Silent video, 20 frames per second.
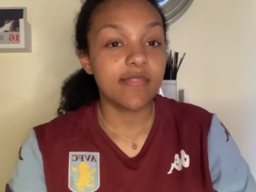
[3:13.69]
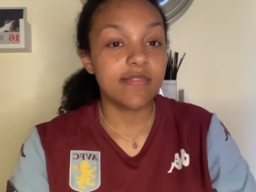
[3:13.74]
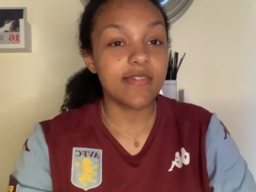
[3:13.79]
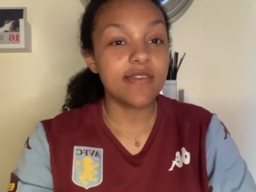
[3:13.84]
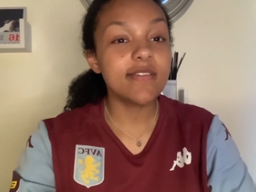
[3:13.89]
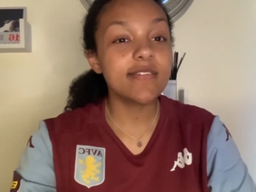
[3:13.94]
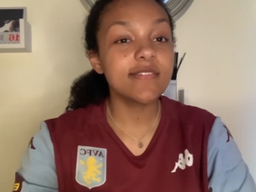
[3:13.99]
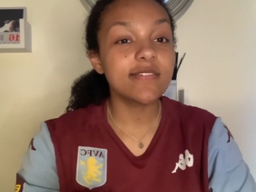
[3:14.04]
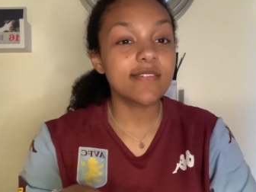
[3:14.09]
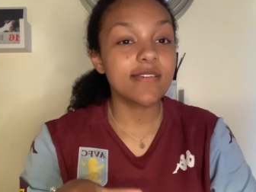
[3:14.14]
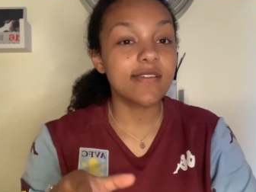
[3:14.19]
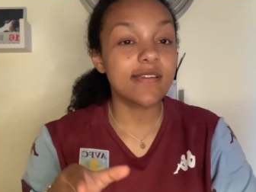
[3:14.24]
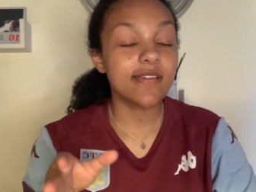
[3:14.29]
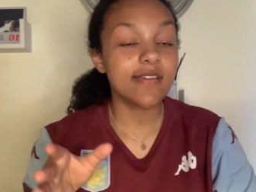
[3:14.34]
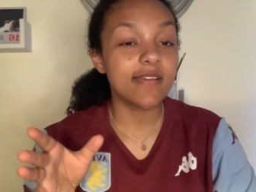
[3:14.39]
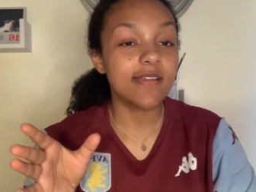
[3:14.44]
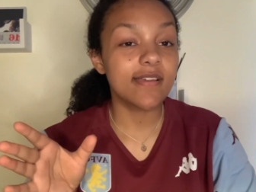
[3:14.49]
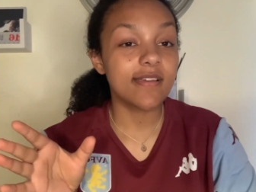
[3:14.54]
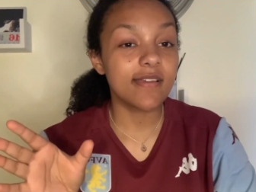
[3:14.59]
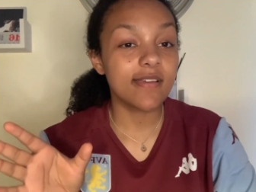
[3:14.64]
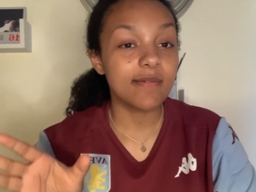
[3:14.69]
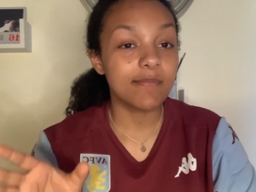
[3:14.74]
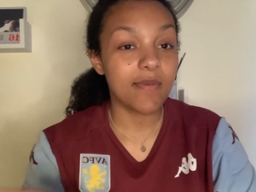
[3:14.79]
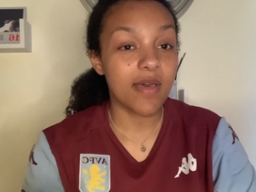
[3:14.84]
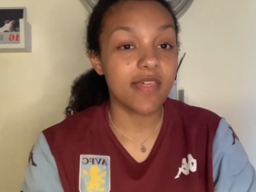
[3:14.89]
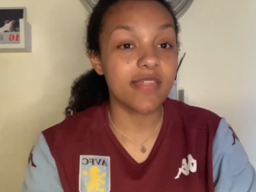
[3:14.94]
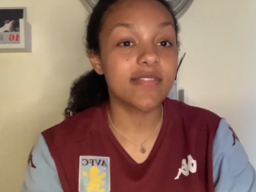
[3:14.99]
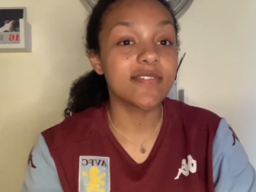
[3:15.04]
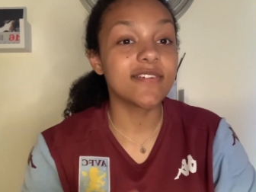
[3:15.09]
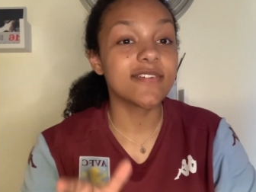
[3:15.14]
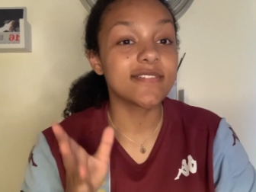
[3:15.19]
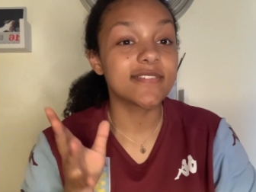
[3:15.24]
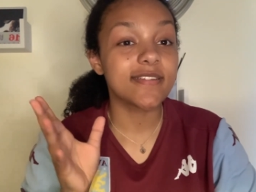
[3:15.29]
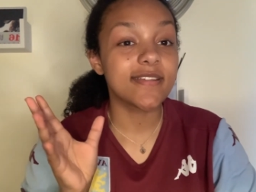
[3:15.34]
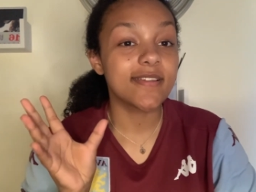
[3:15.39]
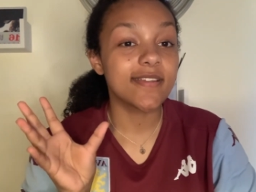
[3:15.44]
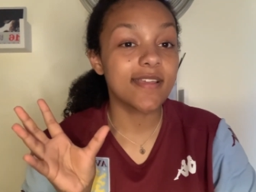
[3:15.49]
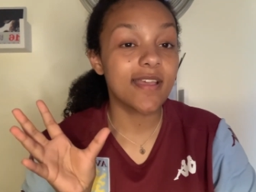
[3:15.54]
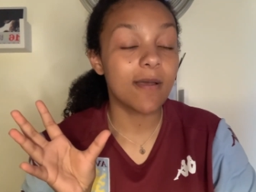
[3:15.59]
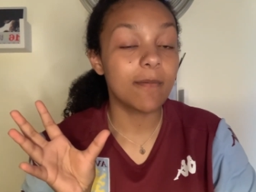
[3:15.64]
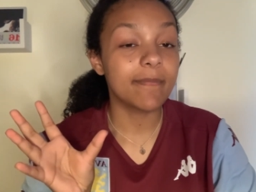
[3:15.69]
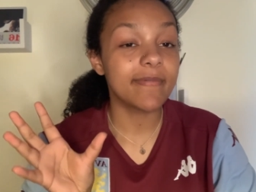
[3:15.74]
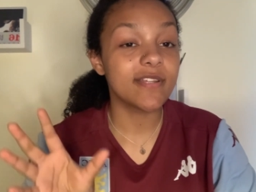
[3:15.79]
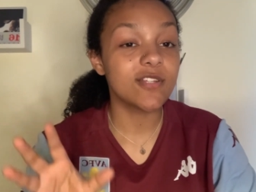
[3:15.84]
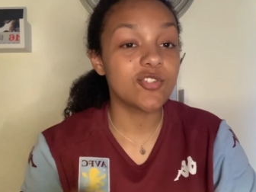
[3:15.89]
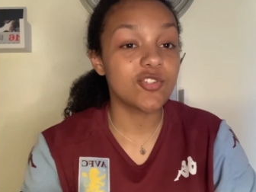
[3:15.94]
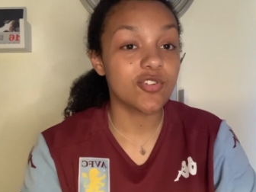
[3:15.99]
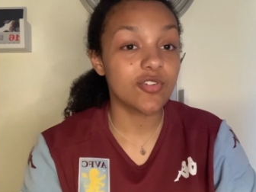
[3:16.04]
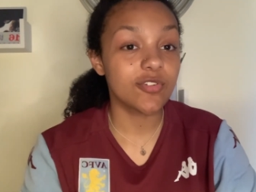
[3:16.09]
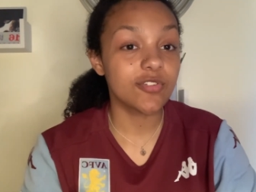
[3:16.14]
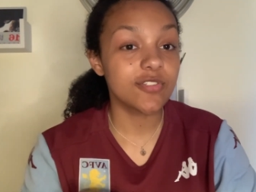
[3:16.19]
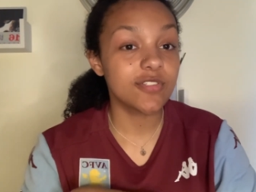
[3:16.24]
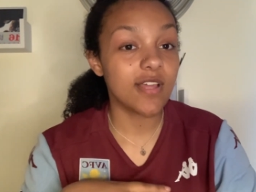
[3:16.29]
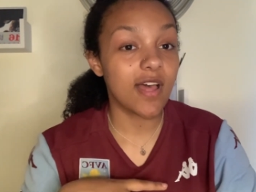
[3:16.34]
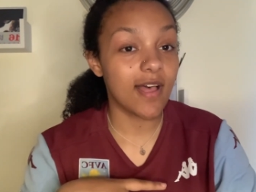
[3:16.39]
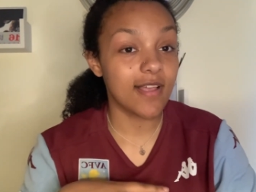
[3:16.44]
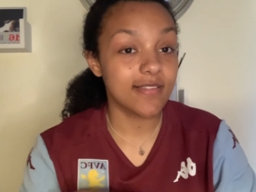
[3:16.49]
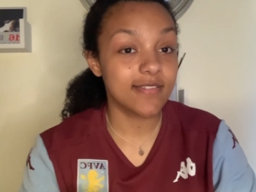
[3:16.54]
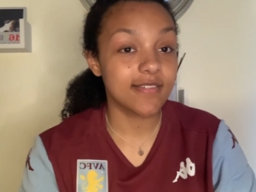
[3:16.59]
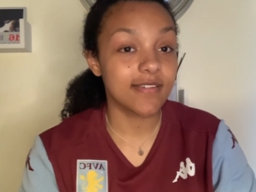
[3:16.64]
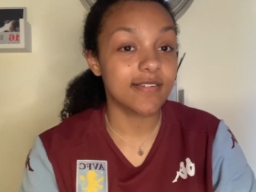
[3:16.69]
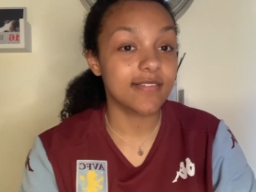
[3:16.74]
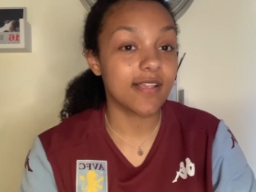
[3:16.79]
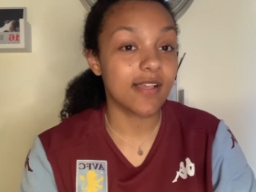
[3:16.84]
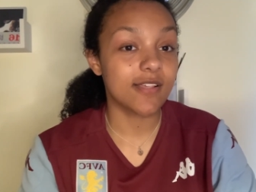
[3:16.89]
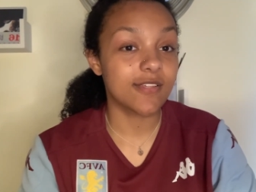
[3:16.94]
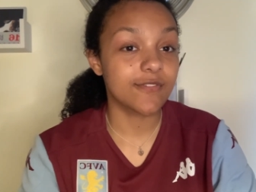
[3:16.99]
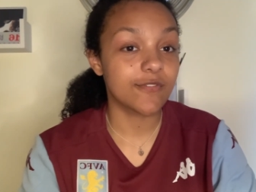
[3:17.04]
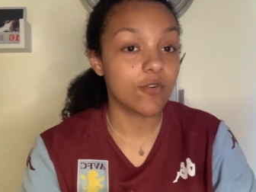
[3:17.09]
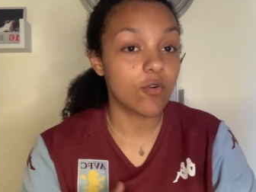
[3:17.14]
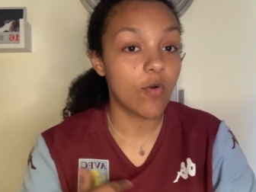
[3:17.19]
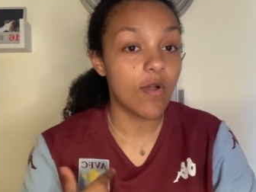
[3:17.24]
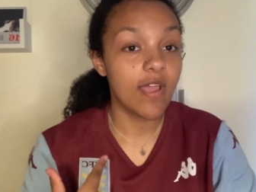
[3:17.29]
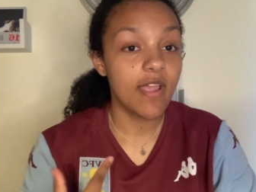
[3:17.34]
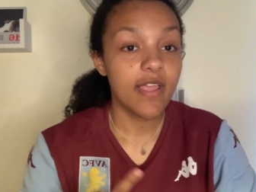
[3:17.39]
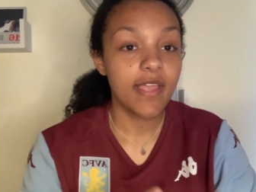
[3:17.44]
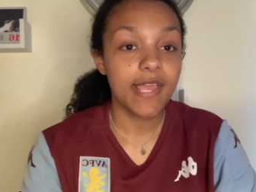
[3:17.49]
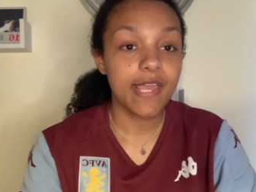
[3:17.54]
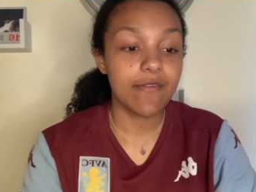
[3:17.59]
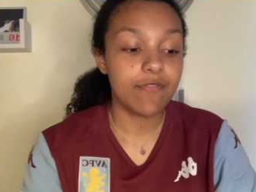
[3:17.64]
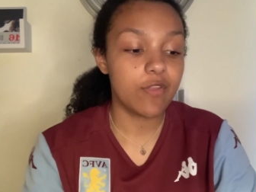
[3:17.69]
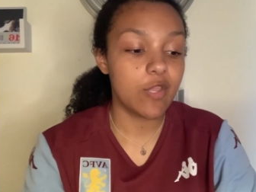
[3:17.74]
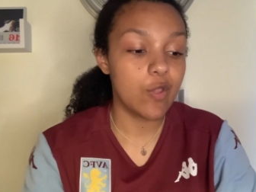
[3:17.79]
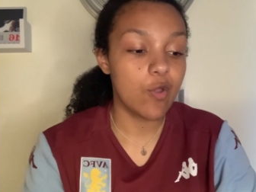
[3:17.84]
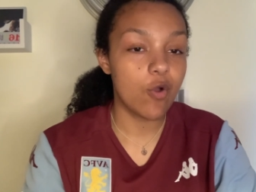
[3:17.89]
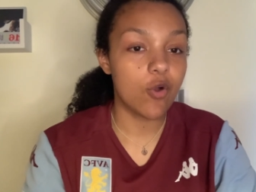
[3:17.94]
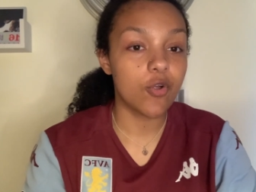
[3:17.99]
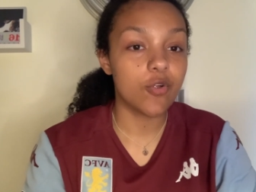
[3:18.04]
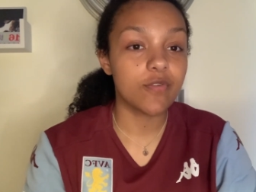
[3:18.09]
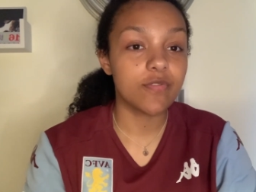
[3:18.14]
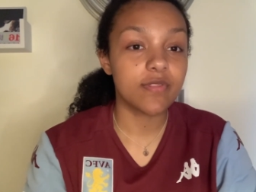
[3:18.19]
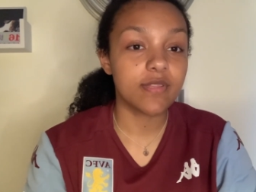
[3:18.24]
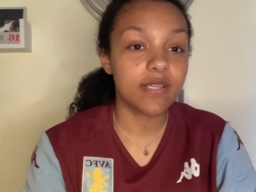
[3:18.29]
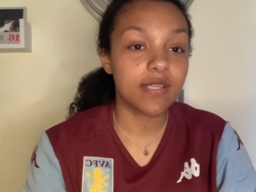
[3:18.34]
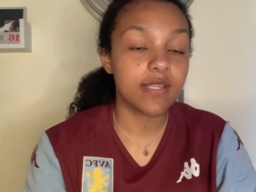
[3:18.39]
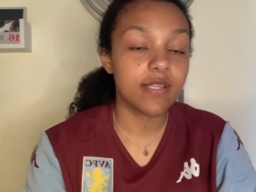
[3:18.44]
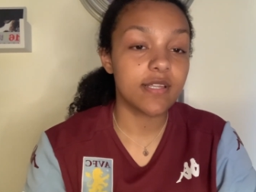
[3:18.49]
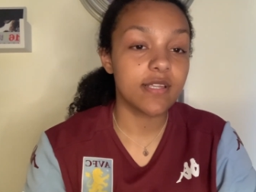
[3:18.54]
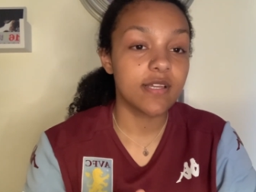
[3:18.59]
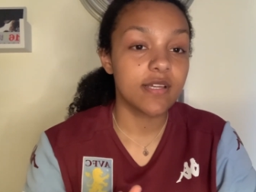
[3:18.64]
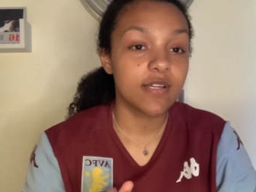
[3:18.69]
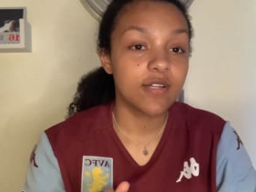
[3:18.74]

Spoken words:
This method can be just as successful if you only